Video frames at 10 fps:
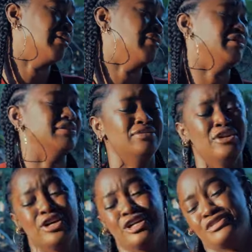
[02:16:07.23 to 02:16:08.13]
we've
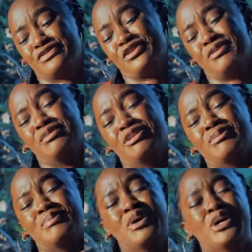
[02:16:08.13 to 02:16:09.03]
lost from
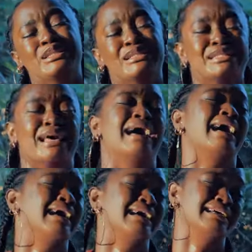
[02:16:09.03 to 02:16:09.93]
the both
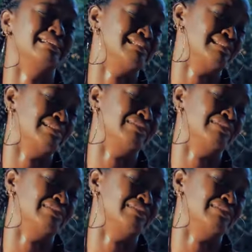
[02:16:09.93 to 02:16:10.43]
sides.